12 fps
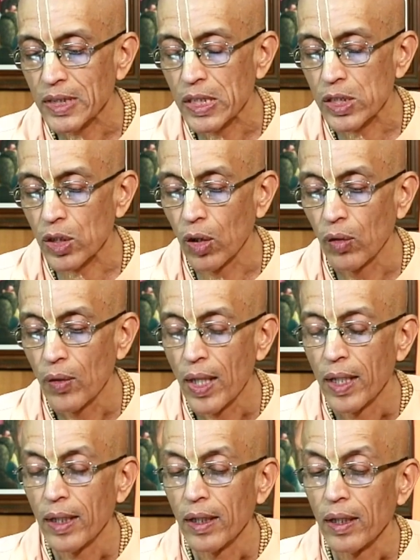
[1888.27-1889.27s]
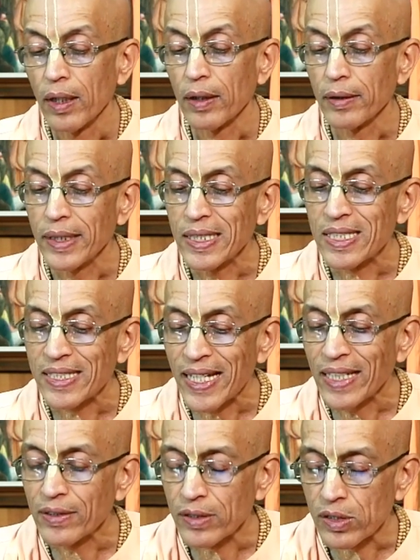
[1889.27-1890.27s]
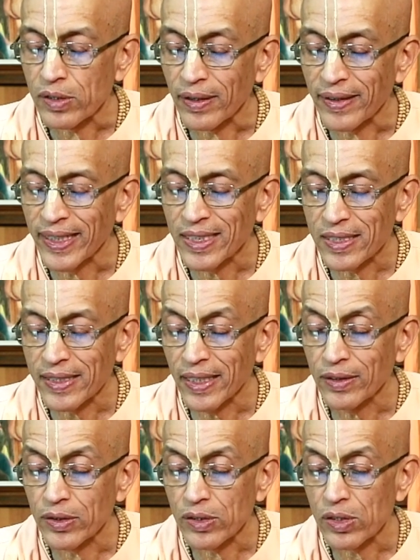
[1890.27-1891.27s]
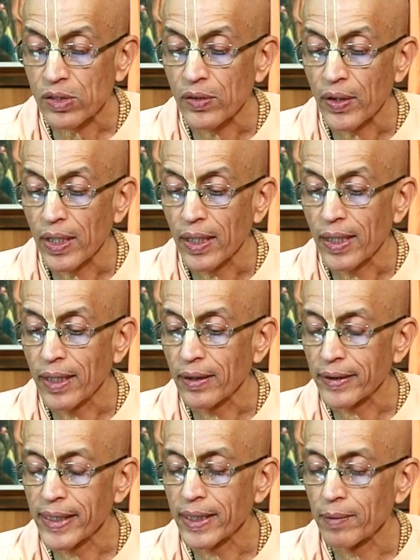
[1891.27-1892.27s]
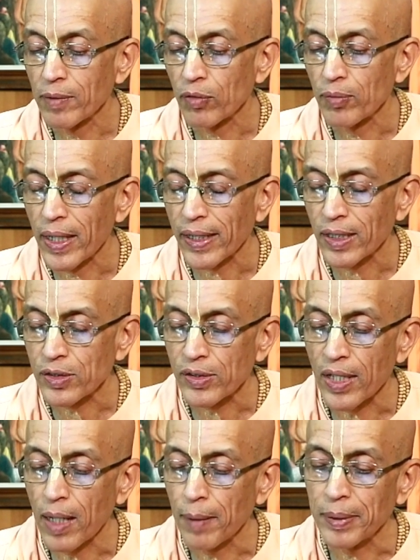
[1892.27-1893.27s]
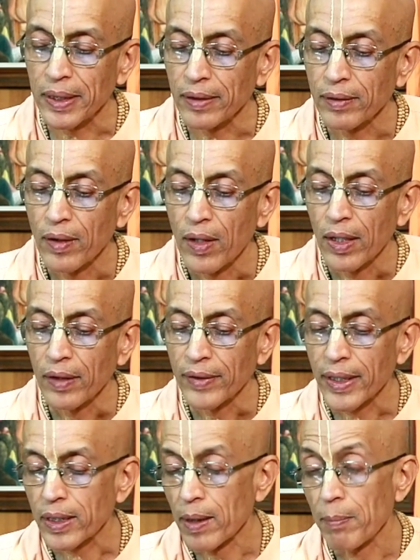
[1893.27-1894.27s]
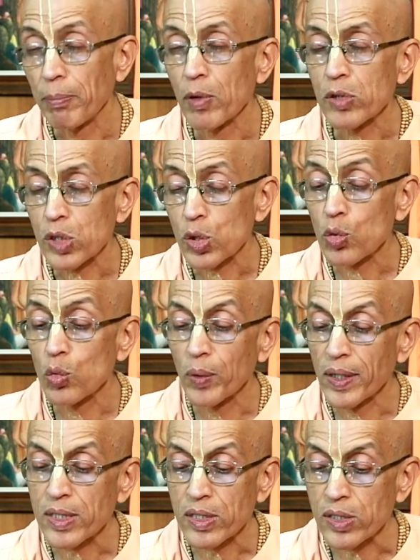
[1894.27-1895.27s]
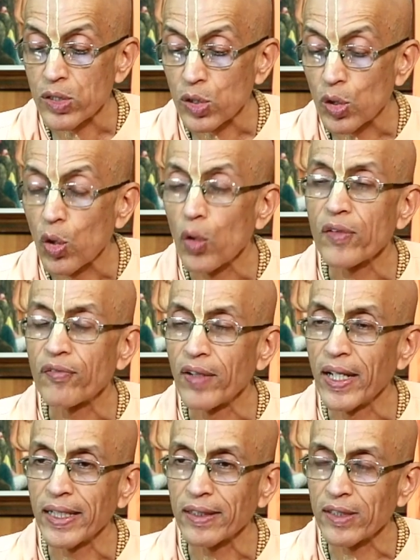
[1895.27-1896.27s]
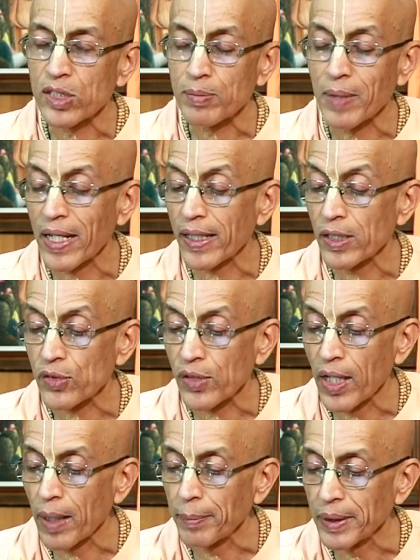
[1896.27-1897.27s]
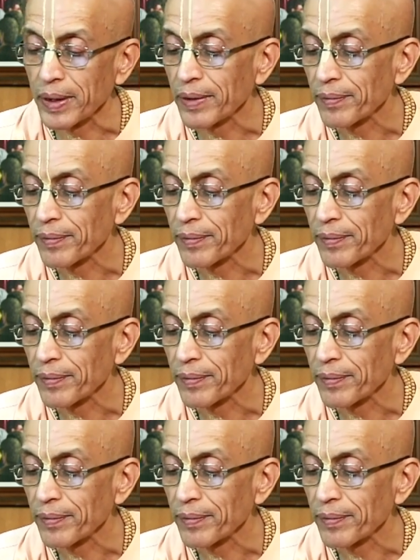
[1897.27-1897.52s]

So, the sages, the great sages in the kingdom of Maharaj Nabhi, they composed two verses glorifying this Maharaj Nabhi.